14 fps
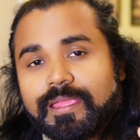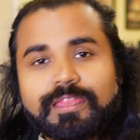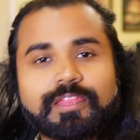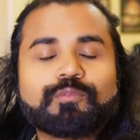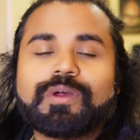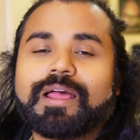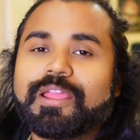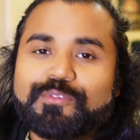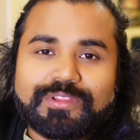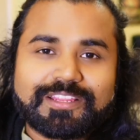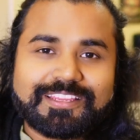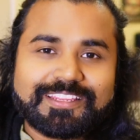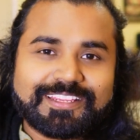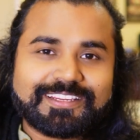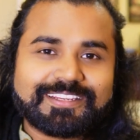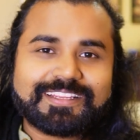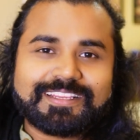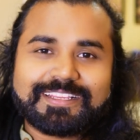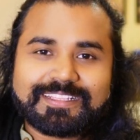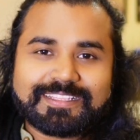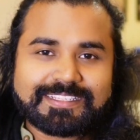Now I will clear
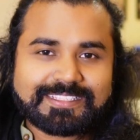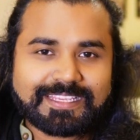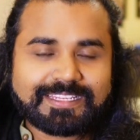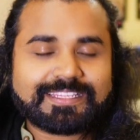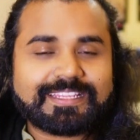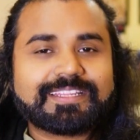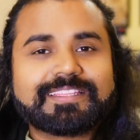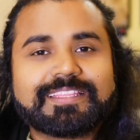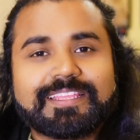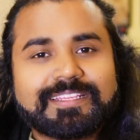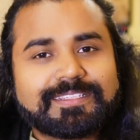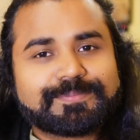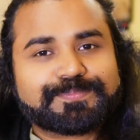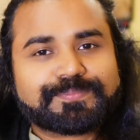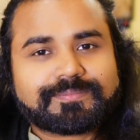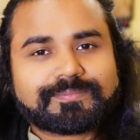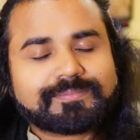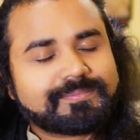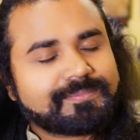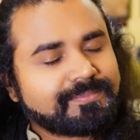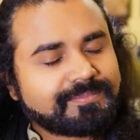this entire thing
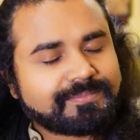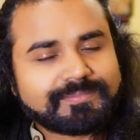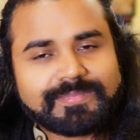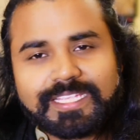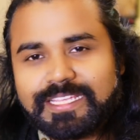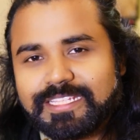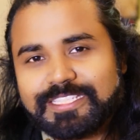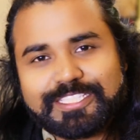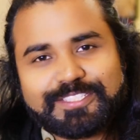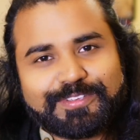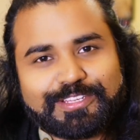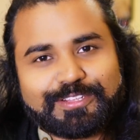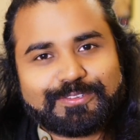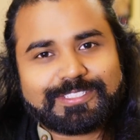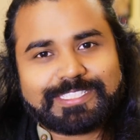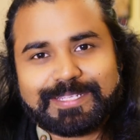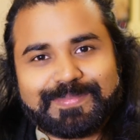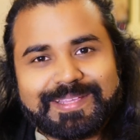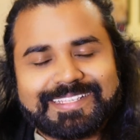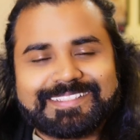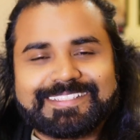in this video step
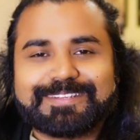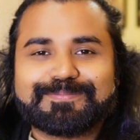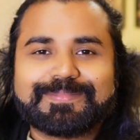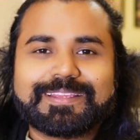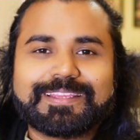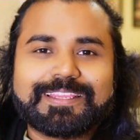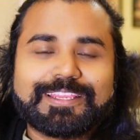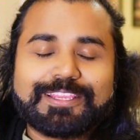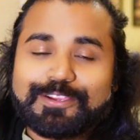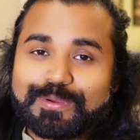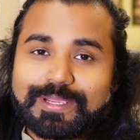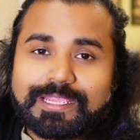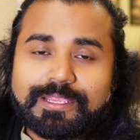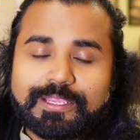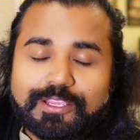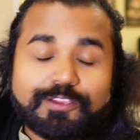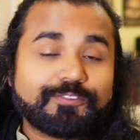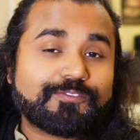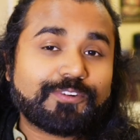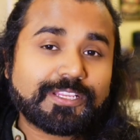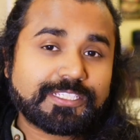by step. Okay.
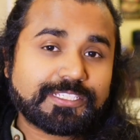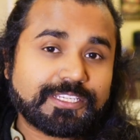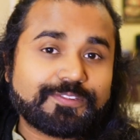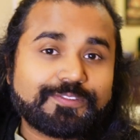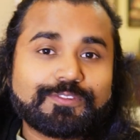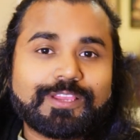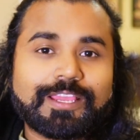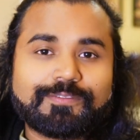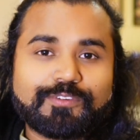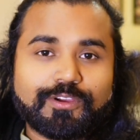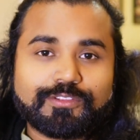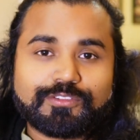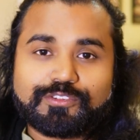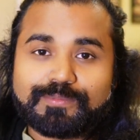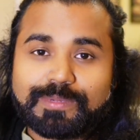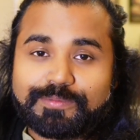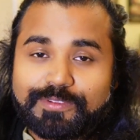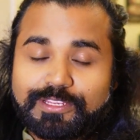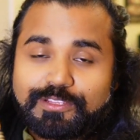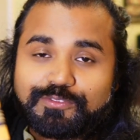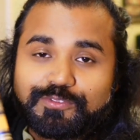First, if you have gone through my
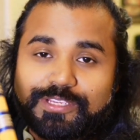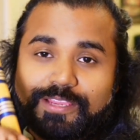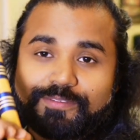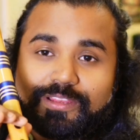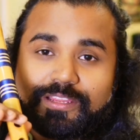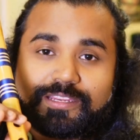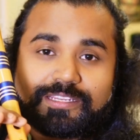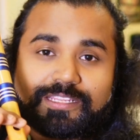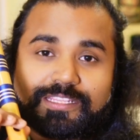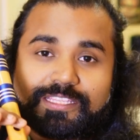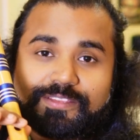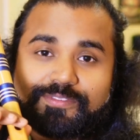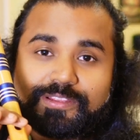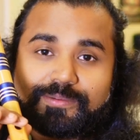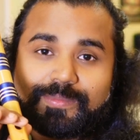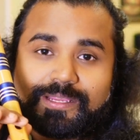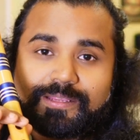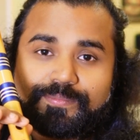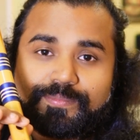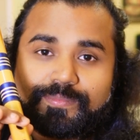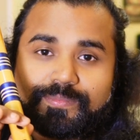videos, we have learned the tivrama,
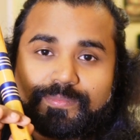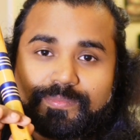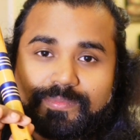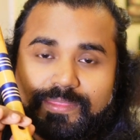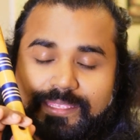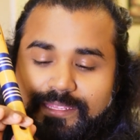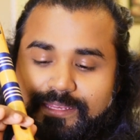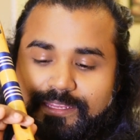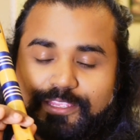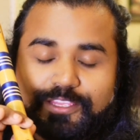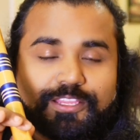then